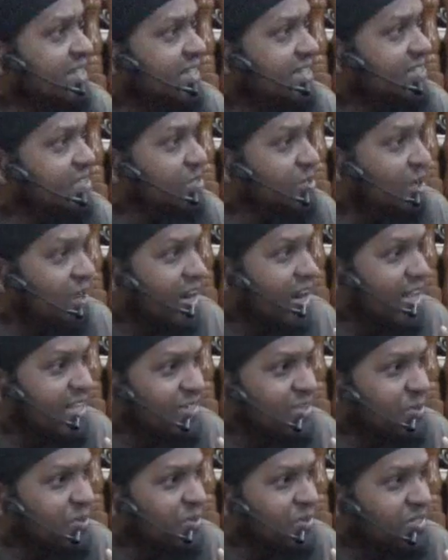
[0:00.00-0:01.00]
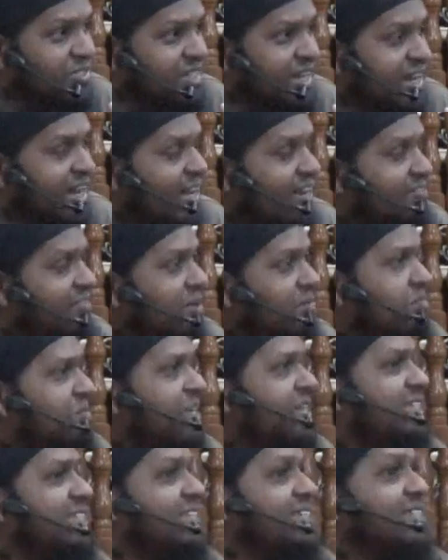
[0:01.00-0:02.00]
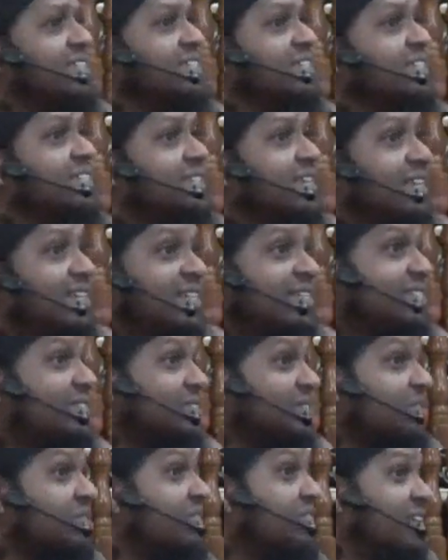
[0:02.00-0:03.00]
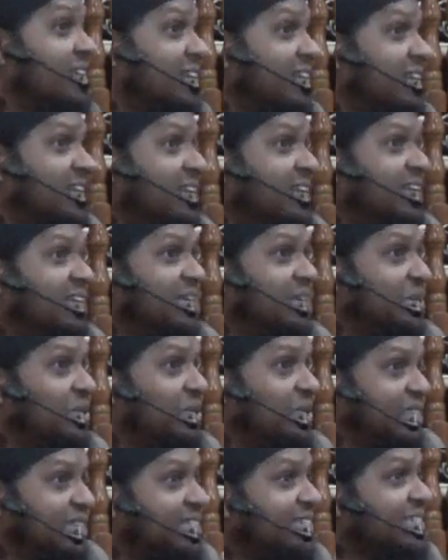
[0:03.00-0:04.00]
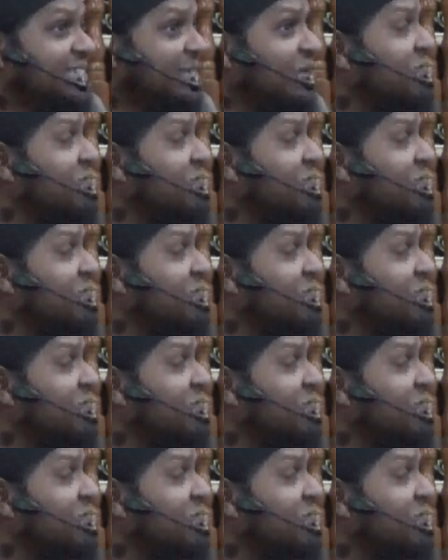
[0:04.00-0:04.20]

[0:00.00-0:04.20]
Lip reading: it's not that you're going to have a pleasant taste. At least you still, you know, you taste